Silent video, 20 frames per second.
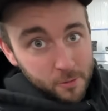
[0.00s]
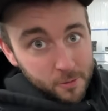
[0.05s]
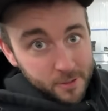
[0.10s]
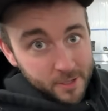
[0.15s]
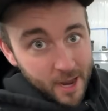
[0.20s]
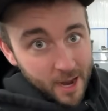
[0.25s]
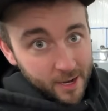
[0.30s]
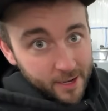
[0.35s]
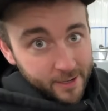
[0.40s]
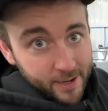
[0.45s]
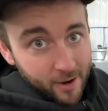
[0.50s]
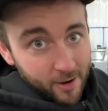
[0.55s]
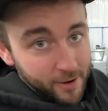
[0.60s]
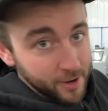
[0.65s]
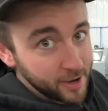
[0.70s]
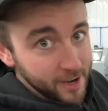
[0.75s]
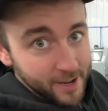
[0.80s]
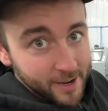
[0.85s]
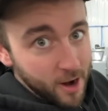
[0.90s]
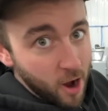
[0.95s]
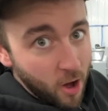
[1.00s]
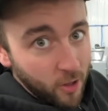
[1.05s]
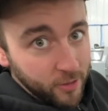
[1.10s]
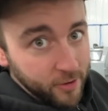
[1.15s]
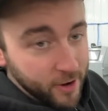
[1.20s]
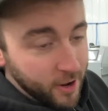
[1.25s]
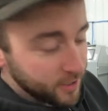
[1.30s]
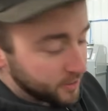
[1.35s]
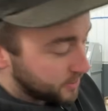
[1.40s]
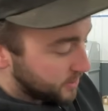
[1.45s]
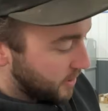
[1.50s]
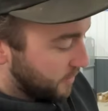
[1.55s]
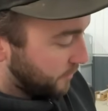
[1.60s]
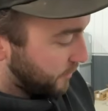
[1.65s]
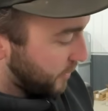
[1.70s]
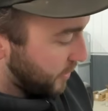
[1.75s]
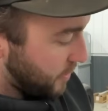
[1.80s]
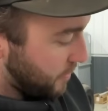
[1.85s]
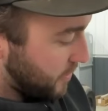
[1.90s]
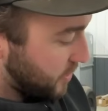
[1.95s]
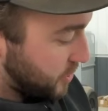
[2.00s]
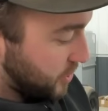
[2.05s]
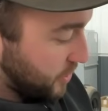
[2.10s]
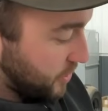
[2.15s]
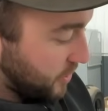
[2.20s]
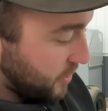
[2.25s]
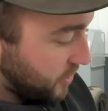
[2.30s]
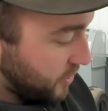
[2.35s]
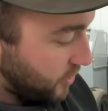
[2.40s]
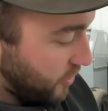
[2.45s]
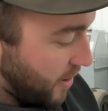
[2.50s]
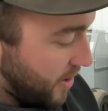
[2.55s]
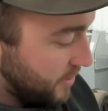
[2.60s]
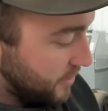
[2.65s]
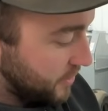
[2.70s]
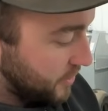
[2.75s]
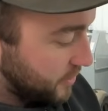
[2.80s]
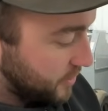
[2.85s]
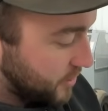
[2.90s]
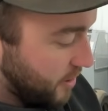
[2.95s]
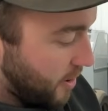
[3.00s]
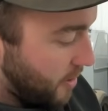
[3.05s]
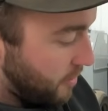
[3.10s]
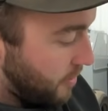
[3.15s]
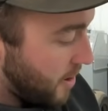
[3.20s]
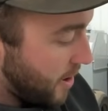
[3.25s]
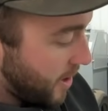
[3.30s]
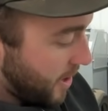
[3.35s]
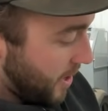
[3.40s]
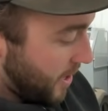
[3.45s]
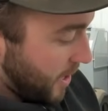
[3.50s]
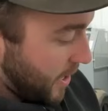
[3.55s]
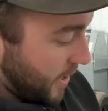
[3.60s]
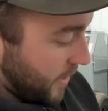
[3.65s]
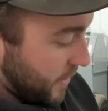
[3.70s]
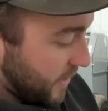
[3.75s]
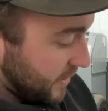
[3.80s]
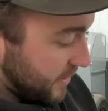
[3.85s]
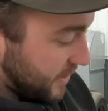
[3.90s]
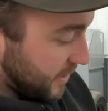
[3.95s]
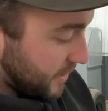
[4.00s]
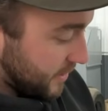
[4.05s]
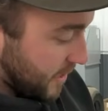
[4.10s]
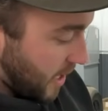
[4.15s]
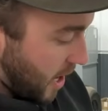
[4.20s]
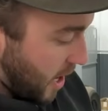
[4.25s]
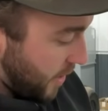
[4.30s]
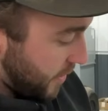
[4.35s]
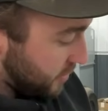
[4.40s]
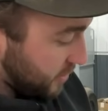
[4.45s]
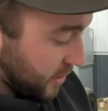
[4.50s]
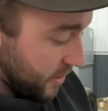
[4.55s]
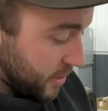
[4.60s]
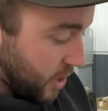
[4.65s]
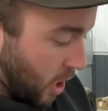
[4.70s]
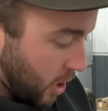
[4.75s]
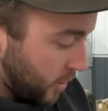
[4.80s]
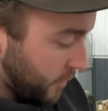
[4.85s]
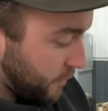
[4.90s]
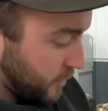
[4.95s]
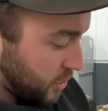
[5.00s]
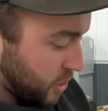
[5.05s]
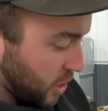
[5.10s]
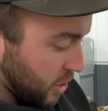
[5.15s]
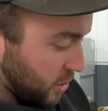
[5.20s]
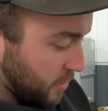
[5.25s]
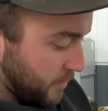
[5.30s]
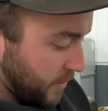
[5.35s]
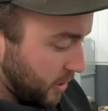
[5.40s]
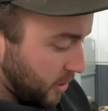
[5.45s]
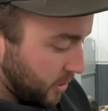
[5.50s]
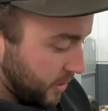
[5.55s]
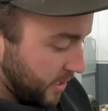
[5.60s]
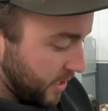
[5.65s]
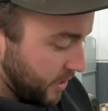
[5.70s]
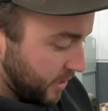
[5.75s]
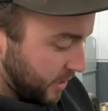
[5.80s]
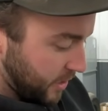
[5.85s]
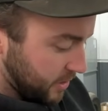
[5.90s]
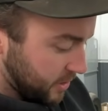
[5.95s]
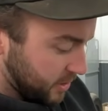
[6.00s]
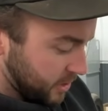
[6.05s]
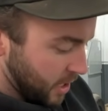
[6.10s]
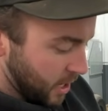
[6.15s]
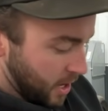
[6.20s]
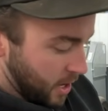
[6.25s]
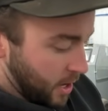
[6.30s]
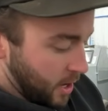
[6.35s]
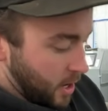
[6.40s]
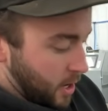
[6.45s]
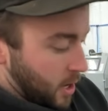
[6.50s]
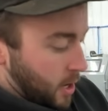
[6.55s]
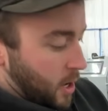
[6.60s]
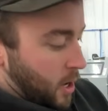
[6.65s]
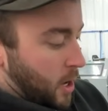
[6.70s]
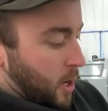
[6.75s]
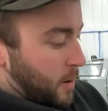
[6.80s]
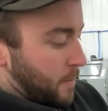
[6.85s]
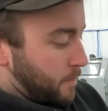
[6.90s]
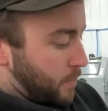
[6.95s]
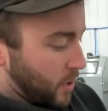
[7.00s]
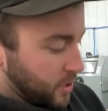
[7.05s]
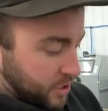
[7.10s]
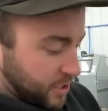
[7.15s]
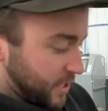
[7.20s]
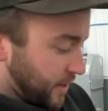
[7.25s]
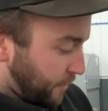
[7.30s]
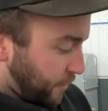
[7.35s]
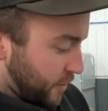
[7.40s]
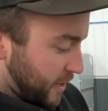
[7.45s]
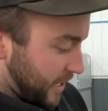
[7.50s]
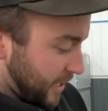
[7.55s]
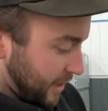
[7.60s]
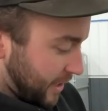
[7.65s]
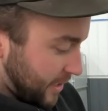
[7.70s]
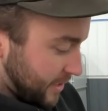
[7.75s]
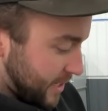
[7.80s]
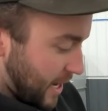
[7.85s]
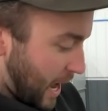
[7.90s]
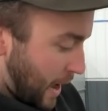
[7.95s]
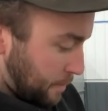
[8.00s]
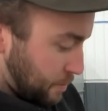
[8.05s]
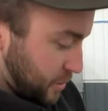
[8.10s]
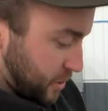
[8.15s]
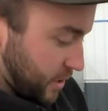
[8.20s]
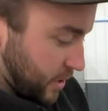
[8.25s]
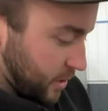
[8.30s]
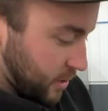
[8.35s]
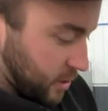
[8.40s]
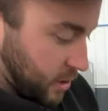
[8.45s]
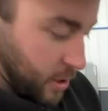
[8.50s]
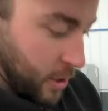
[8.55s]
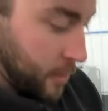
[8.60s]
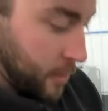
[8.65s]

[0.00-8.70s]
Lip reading: secondary. You're getting all the nice stuff here in the machine. It's crazy. So this is, there's a ton of adjustability in these. Bunch of different helix options.